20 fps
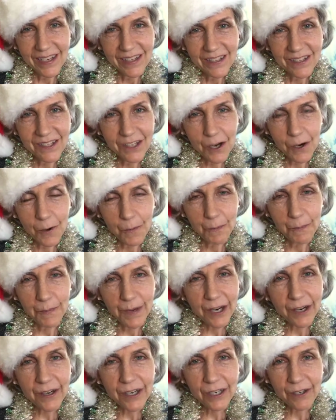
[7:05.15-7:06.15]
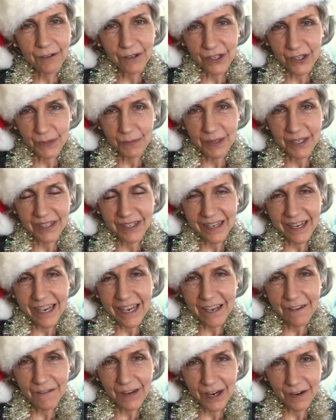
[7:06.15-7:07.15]
So, Merry Christmas
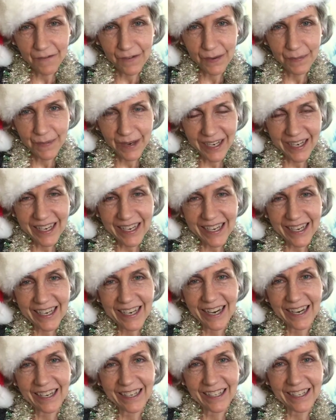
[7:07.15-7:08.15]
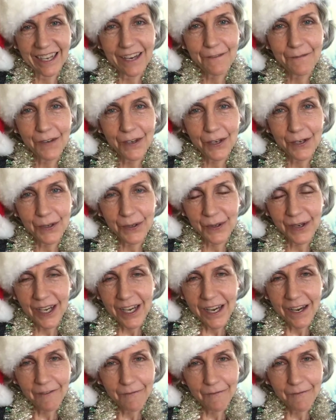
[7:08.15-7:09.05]
Eve, everybody. I love you.